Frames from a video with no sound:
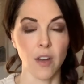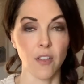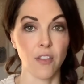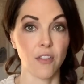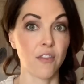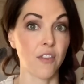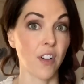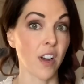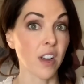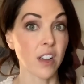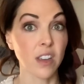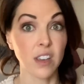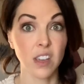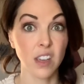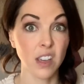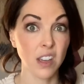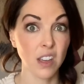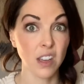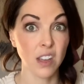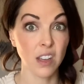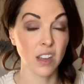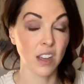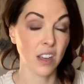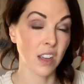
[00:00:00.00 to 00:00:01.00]

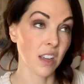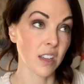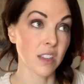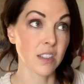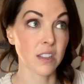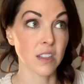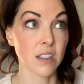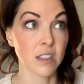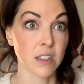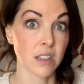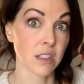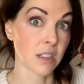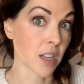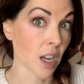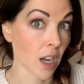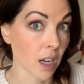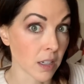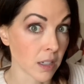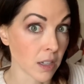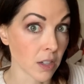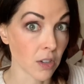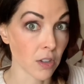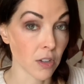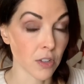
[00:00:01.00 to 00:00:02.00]
funky, I guess is the
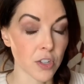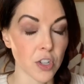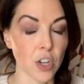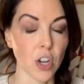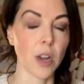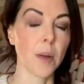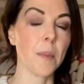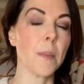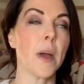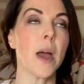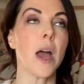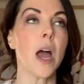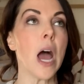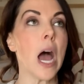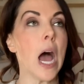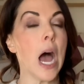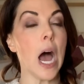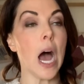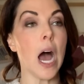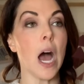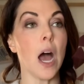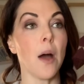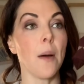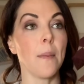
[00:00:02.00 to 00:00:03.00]
technical term.
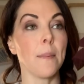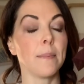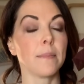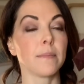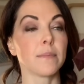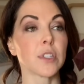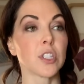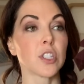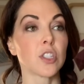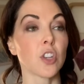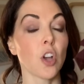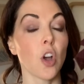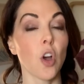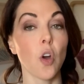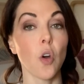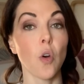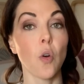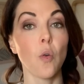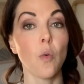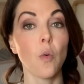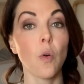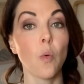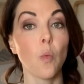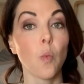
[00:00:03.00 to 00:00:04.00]

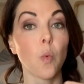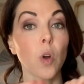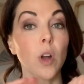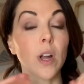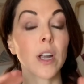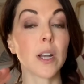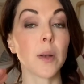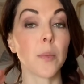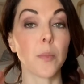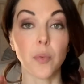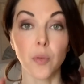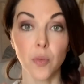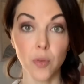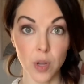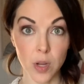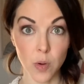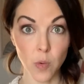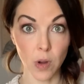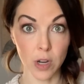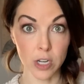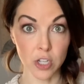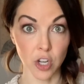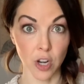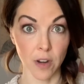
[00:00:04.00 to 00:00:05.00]
So we're gonna
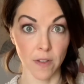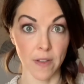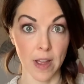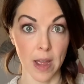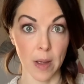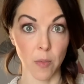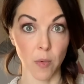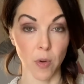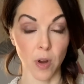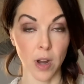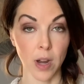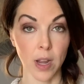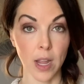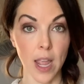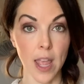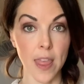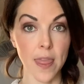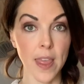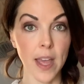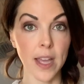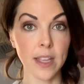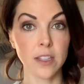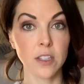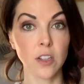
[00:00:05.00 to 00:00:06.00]
pre-wash our fabric, and
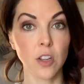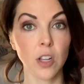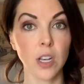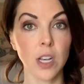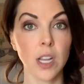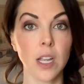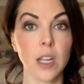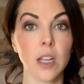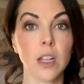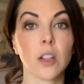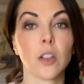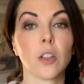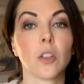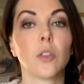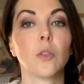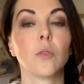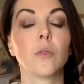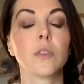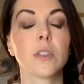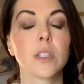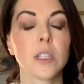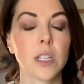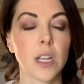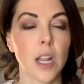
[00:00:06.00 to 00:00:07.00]
that's gonna
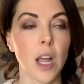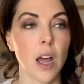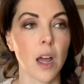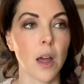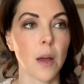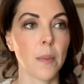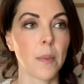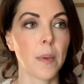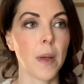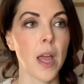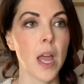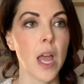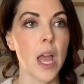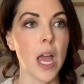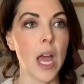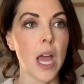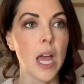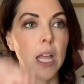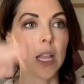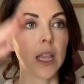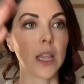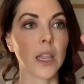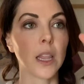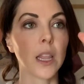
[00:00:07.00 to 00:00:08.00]
loosen up
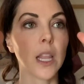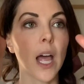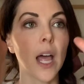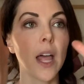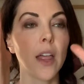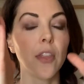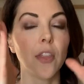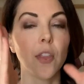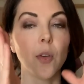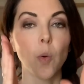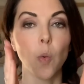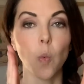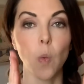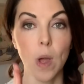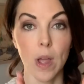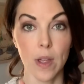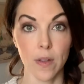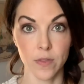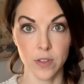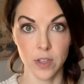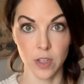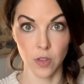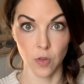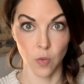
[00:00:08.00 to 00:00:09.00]
and let the
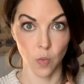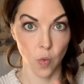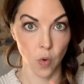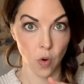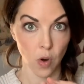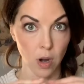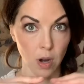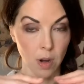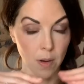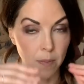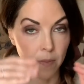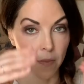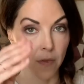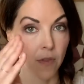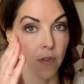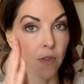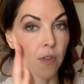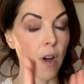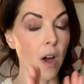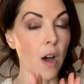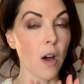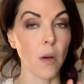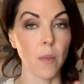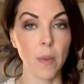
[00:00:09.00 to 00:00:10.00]
weft and the warp
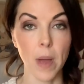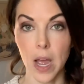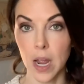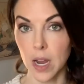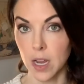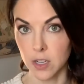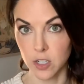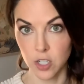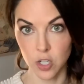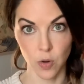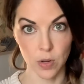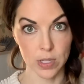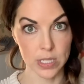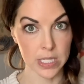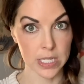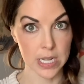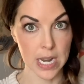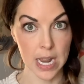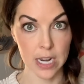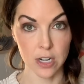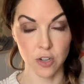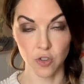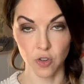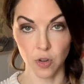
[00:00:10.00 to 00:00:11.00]
fall back into its
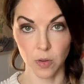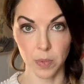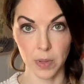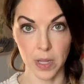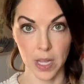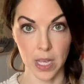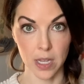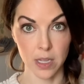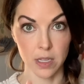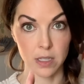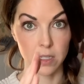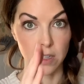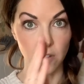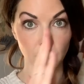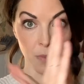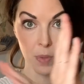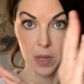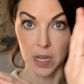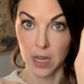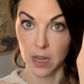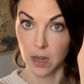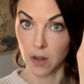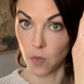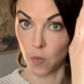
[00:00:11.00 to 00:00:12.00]
natural place of
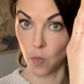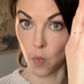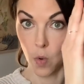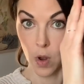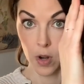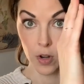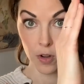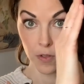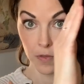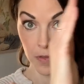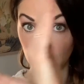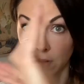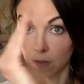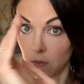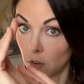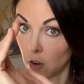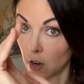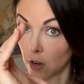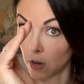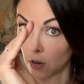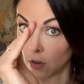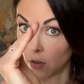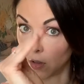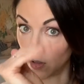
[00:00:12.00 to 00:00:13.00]
being wonderfully
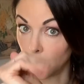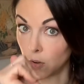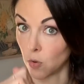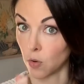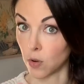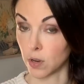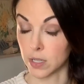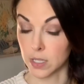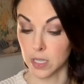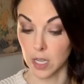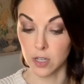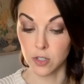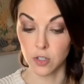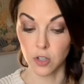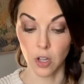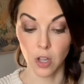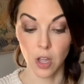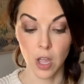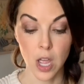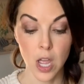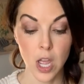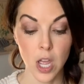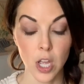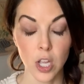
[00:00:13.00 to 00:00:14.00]
vertical and horizontal.
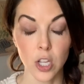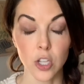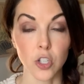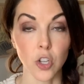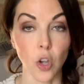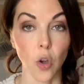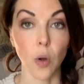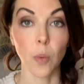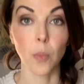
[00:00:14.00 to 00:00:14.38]
So